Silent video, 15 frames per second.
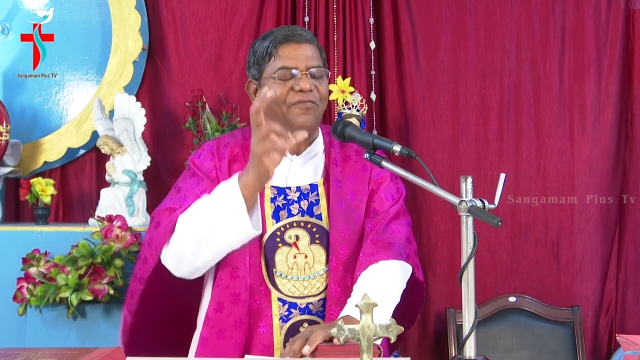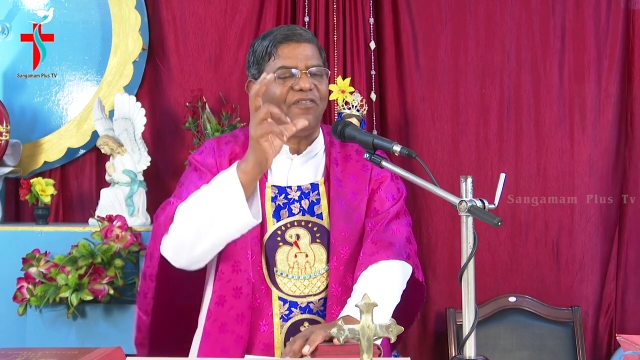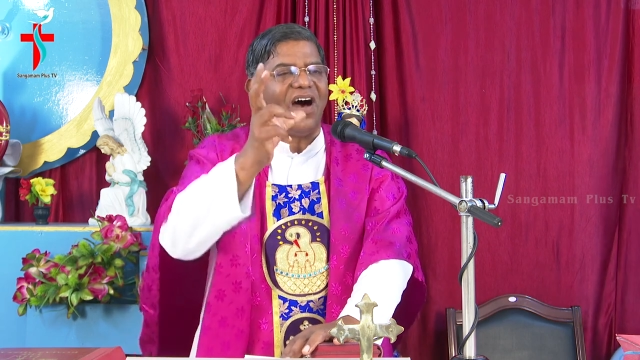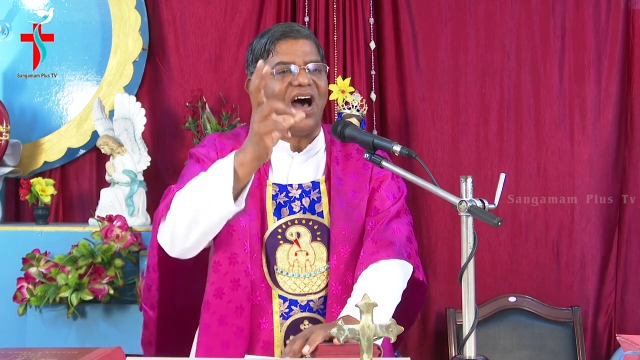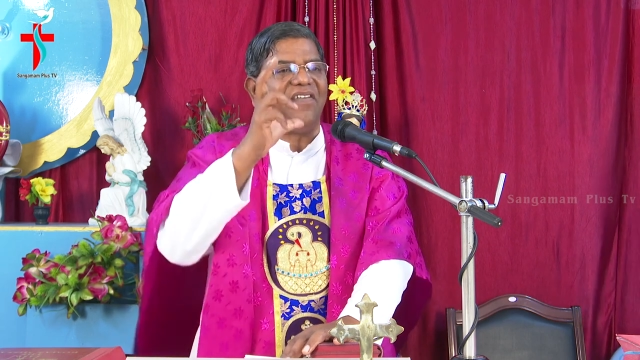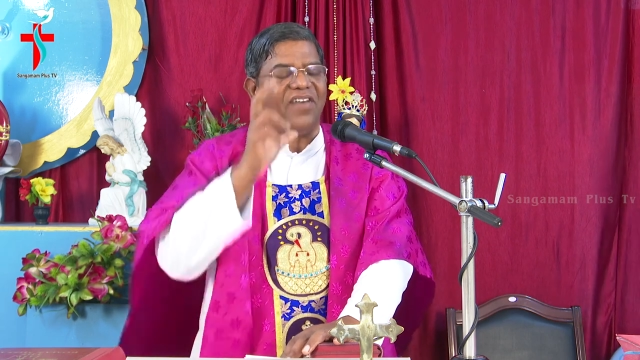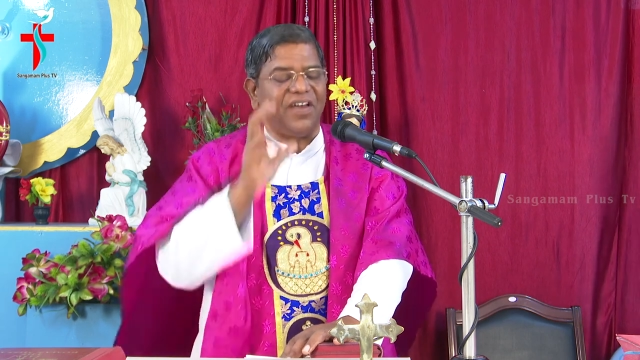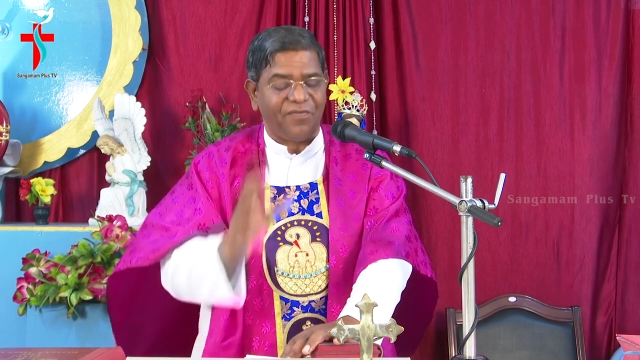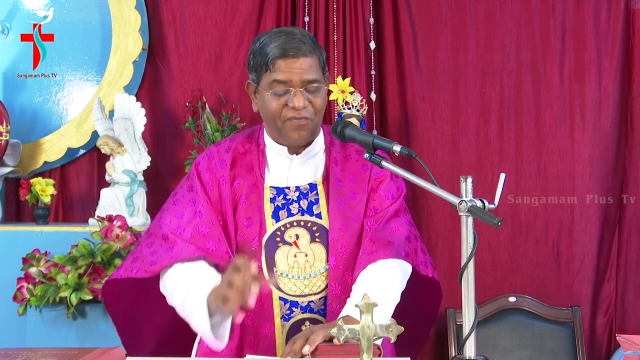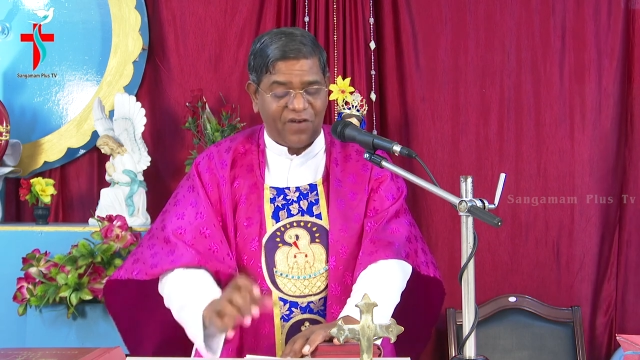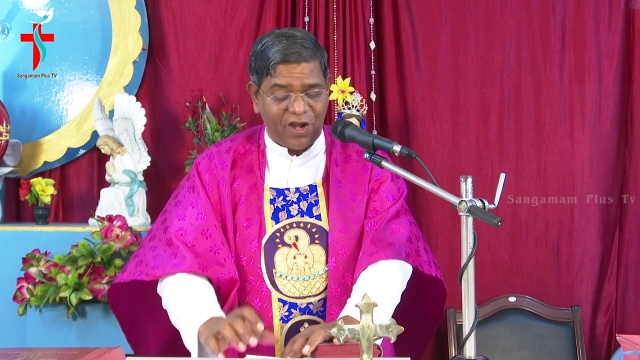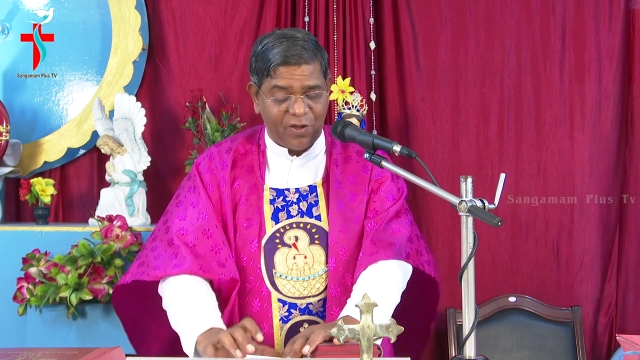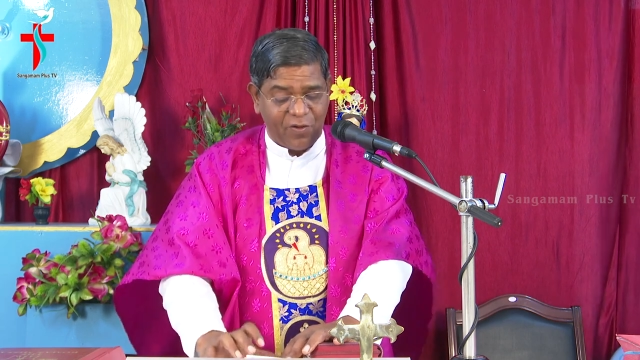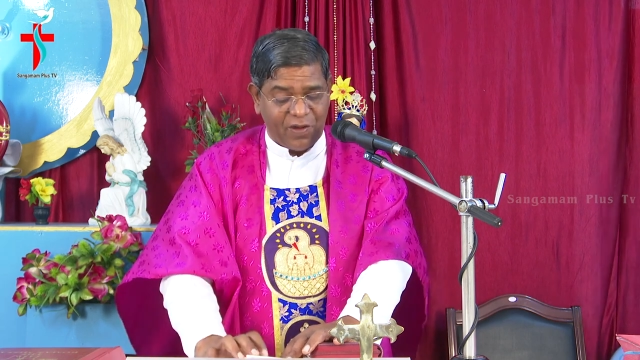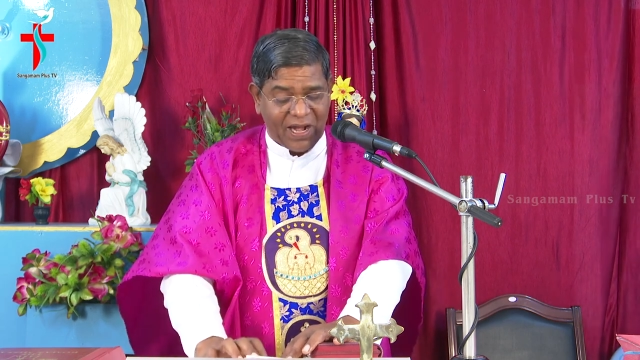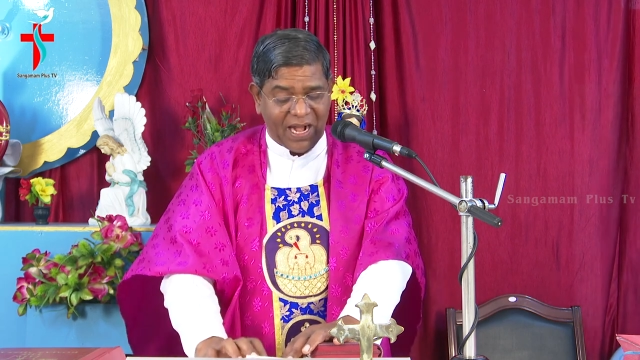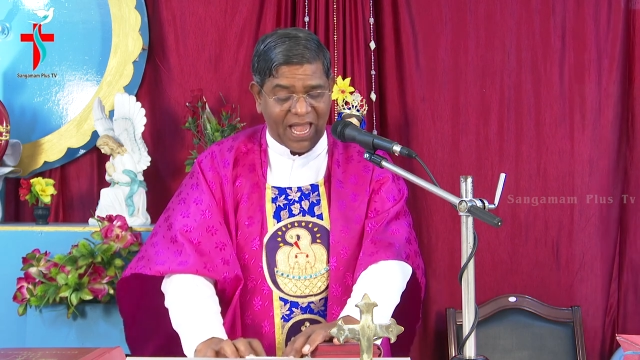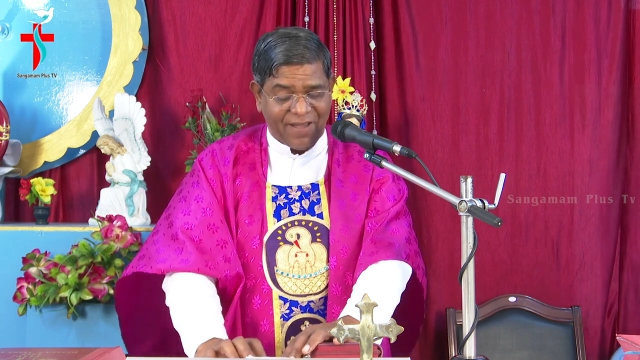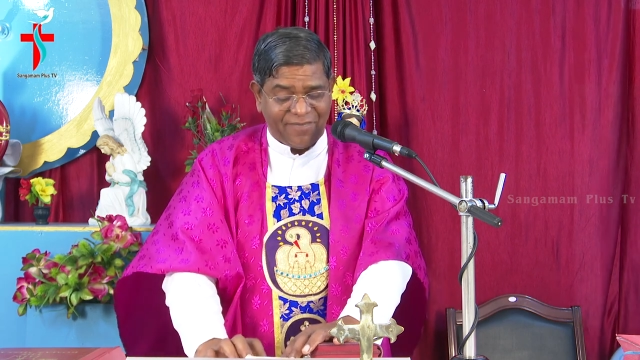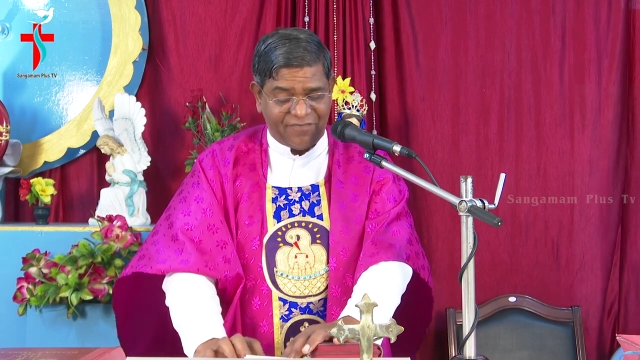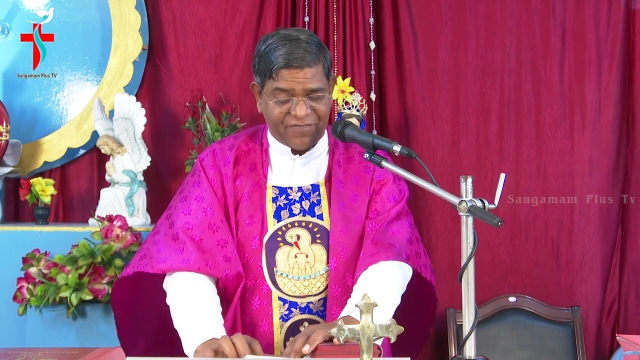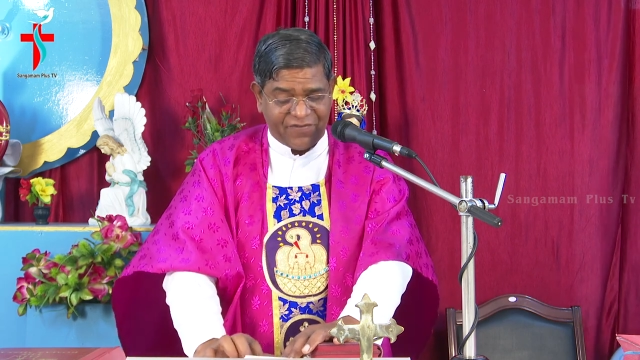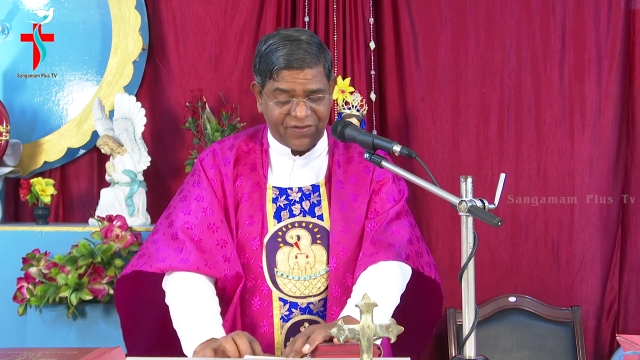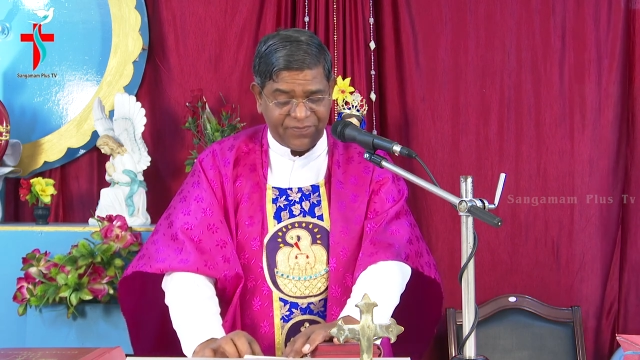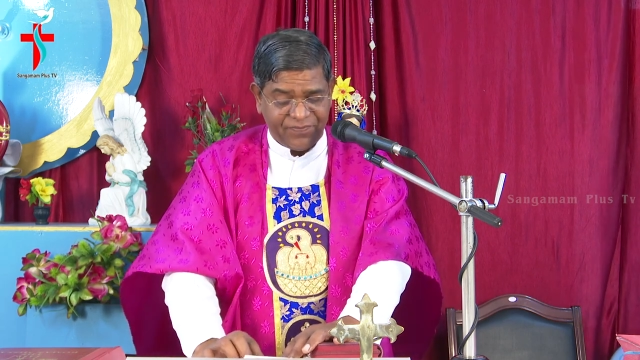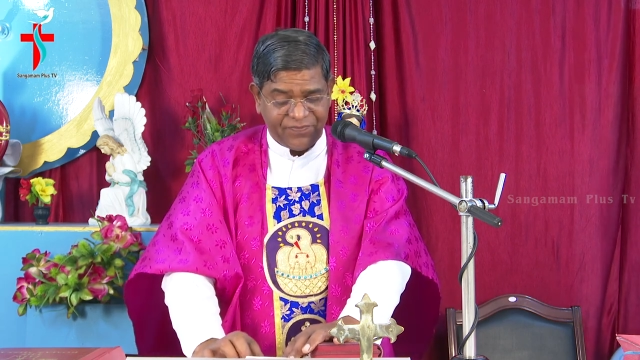Father for your life.